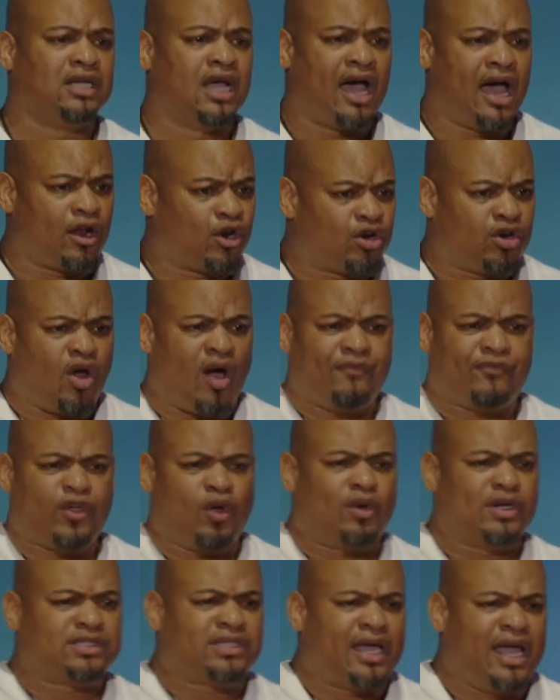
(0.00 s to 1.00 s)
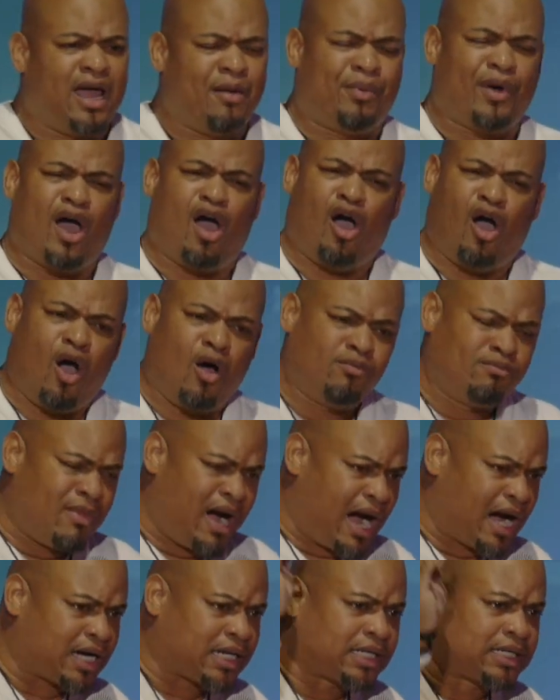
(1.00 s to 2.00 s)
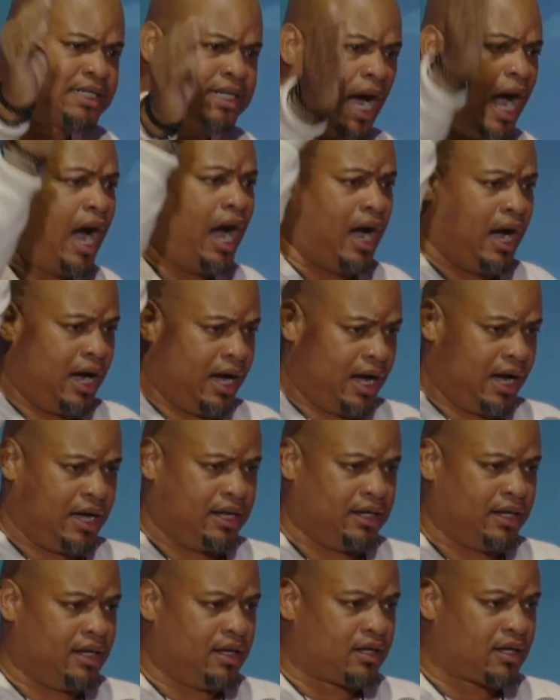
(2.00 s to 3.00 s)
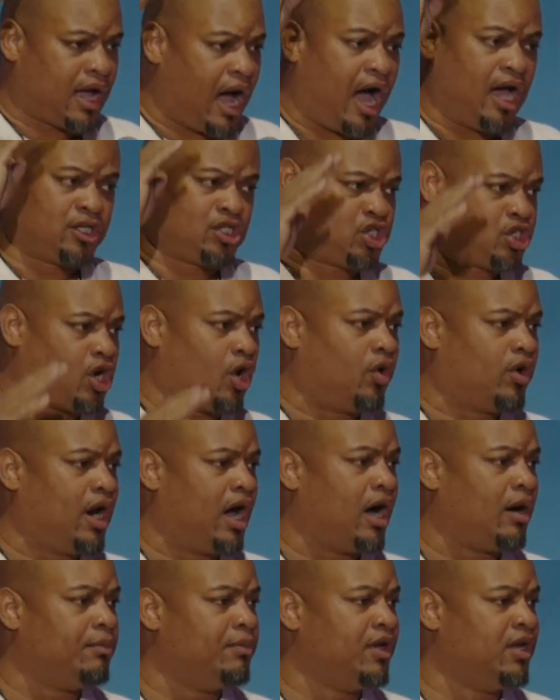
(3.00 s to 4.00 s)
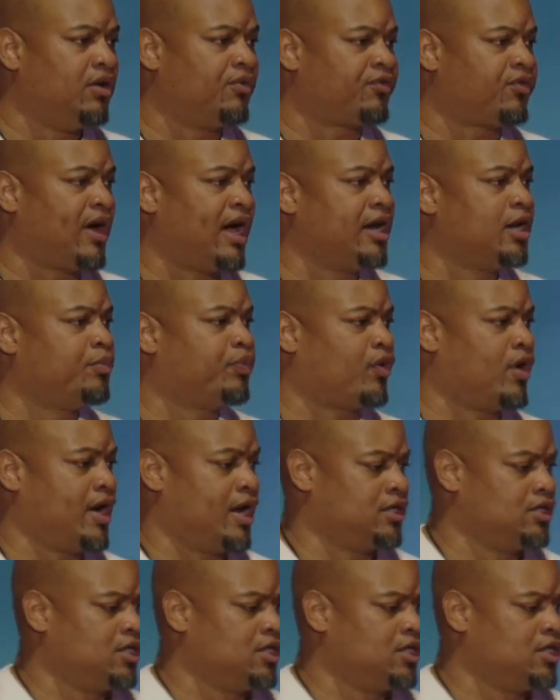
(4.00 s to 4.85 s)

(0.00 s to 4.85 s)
I don't know if you was here, but oh my God, God showed up in the Friday prayer.